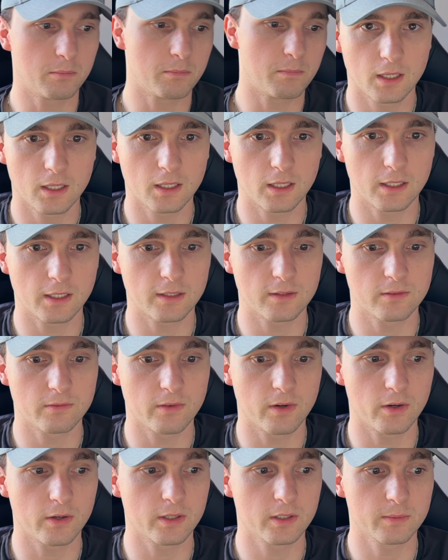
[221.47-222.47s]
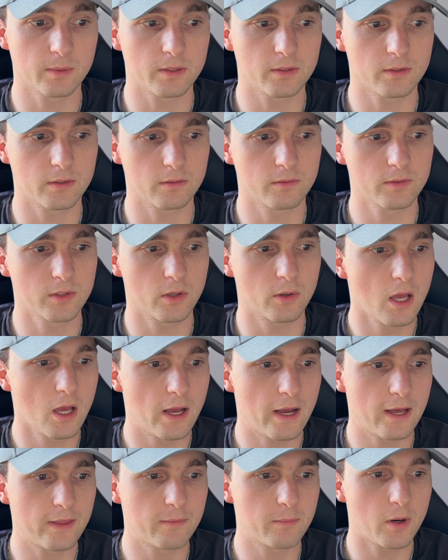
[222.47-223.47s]
it gets very expensive. So
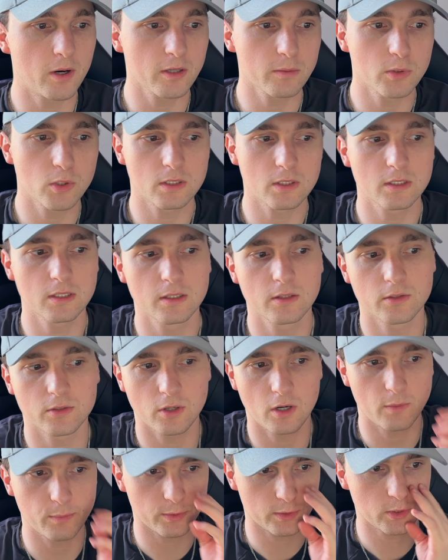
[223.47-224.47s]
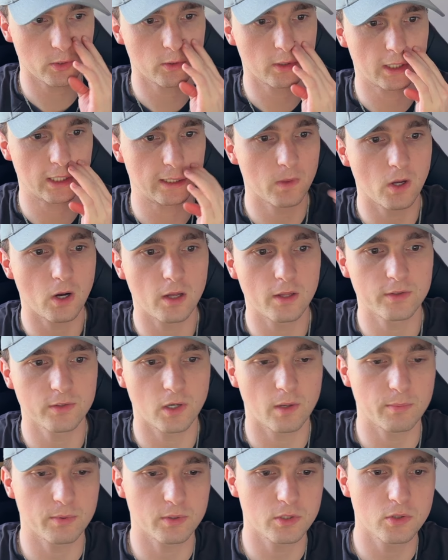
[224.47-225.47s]
at the bottom, you can see there's opportunity. This
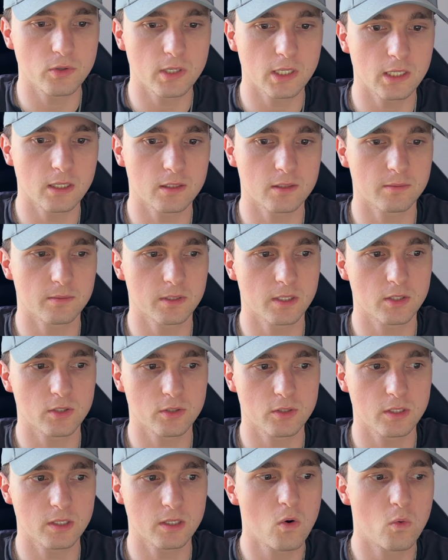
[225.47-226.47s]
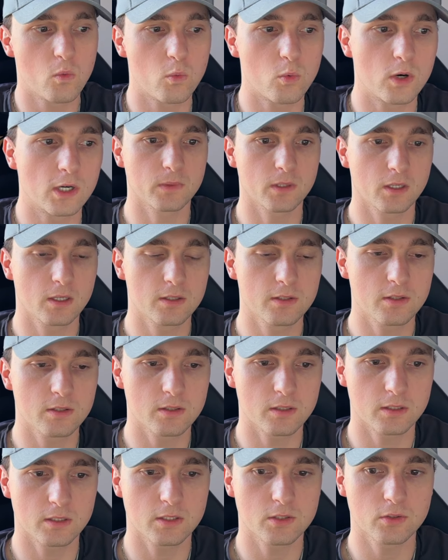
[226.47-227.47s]
opportunity is essentially
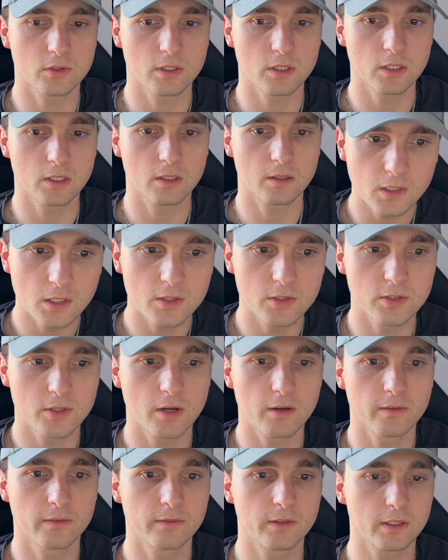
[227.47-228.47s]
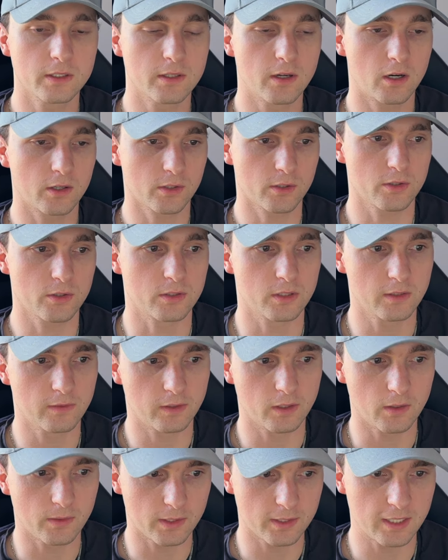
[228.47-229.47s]
stuff the doctor is
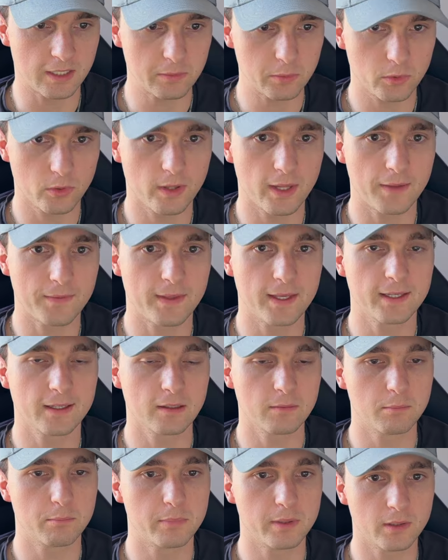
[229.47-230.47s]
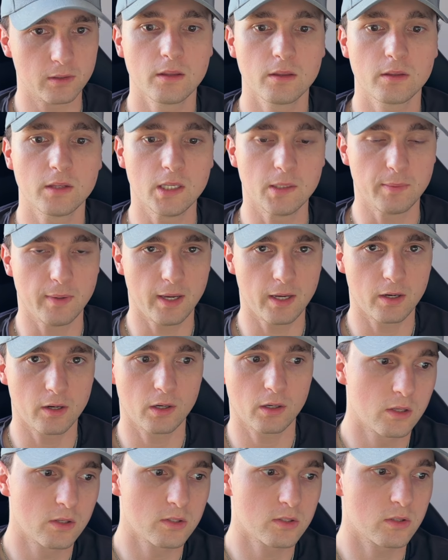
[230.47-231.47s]
leaving on the table that they can bill the
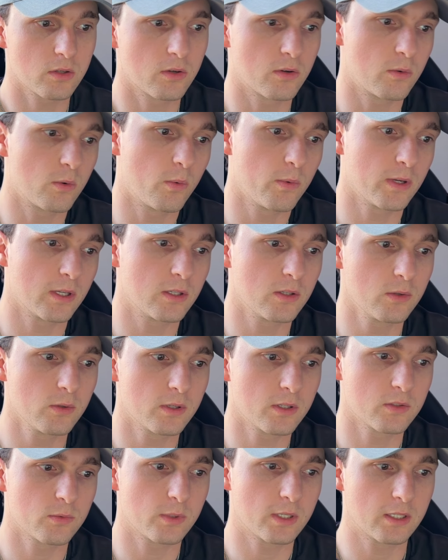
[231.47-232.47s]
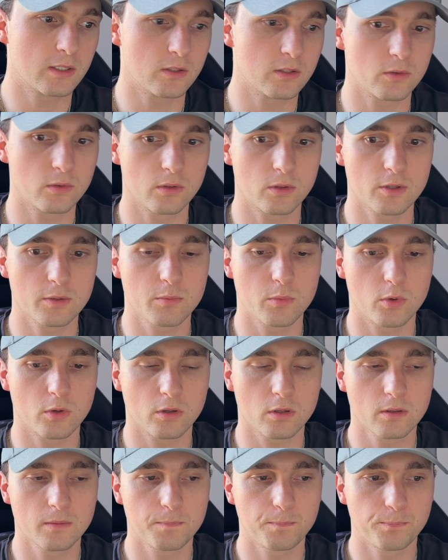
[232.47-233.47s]
payer. So what we can do is we can do learn
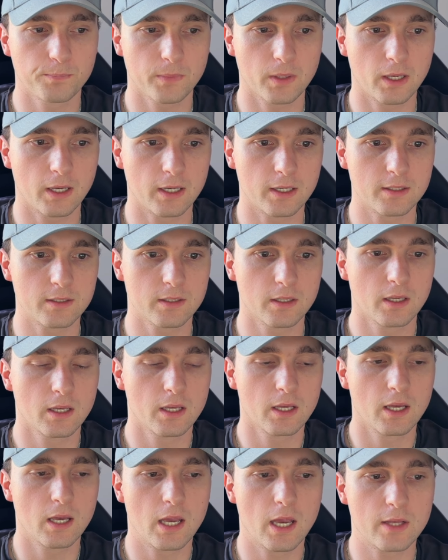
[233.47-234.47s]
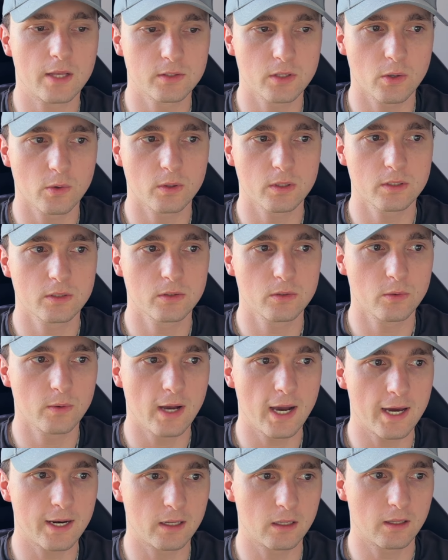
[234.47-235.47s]
more, and it's going to
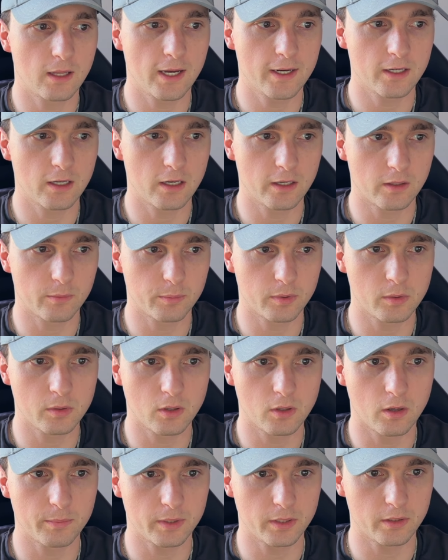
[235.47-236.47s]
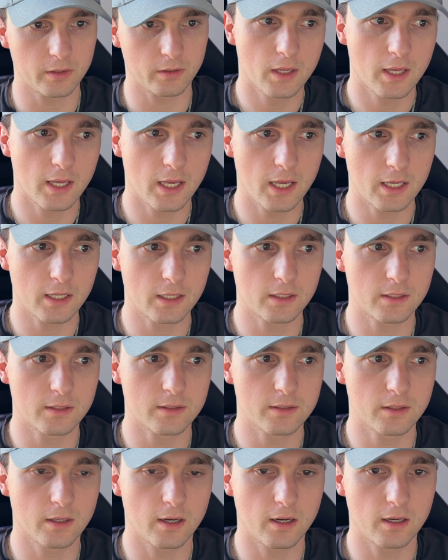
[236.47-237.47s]
add a line item up here, and
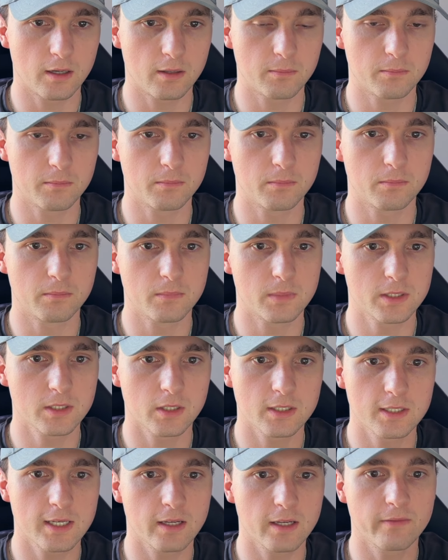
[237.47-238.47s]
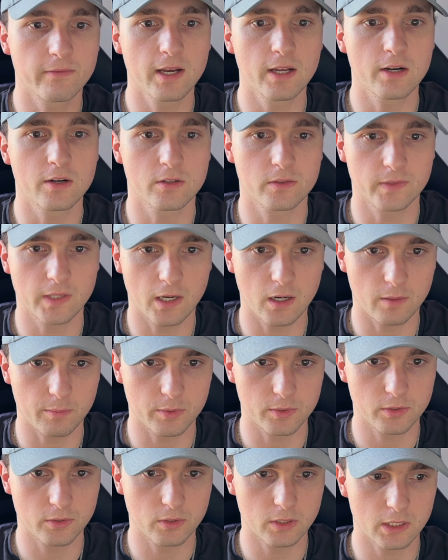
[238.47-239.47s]
it's going to take advantage of the
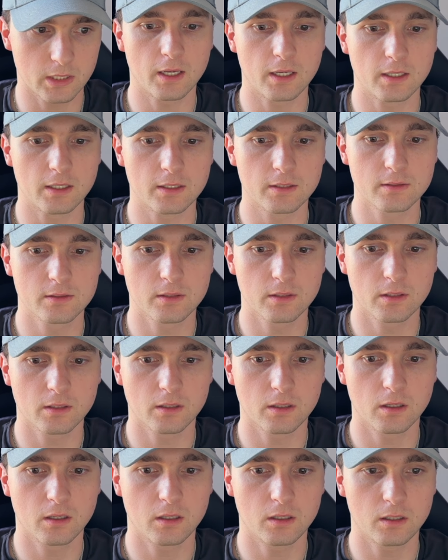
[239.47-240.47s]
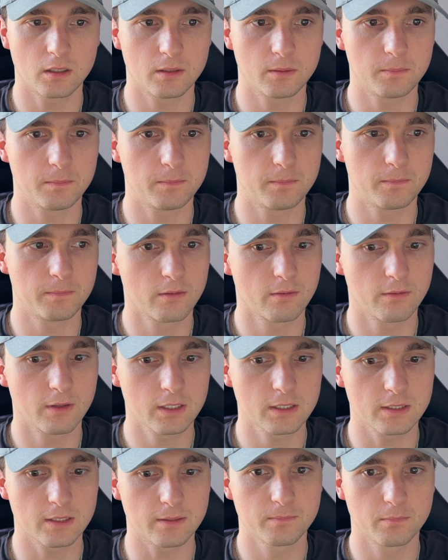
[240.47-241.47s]
opportunity, and it's
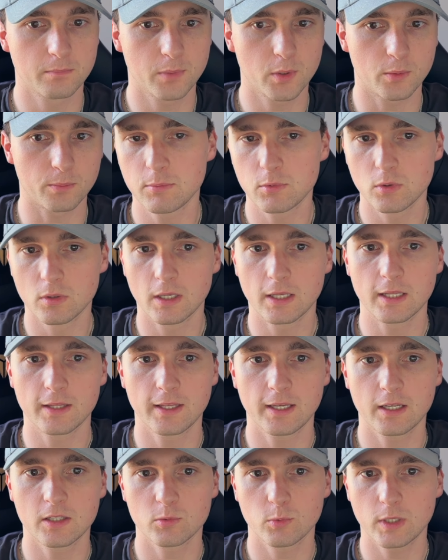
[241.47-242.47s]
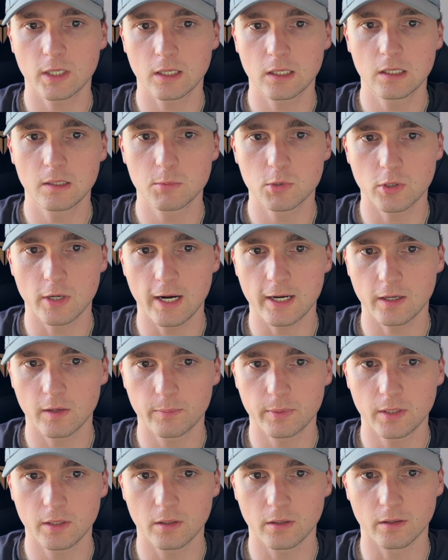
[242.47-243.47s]
fixed it. Boom. And the thing is, we can keep track
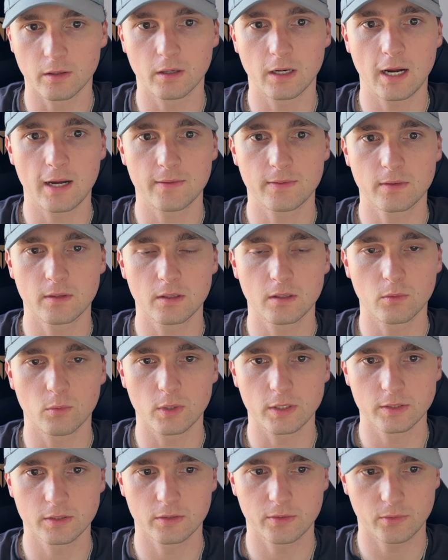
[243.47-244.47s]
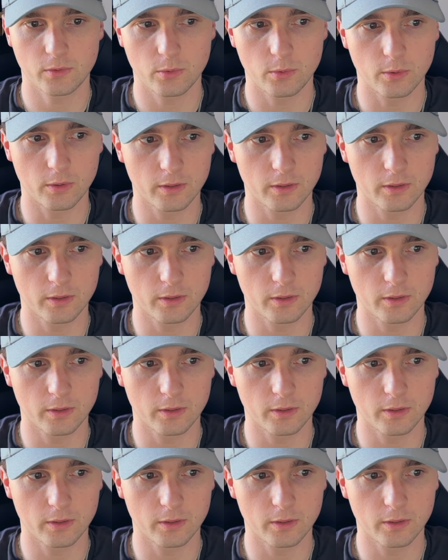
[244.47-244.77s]
up here at the risk score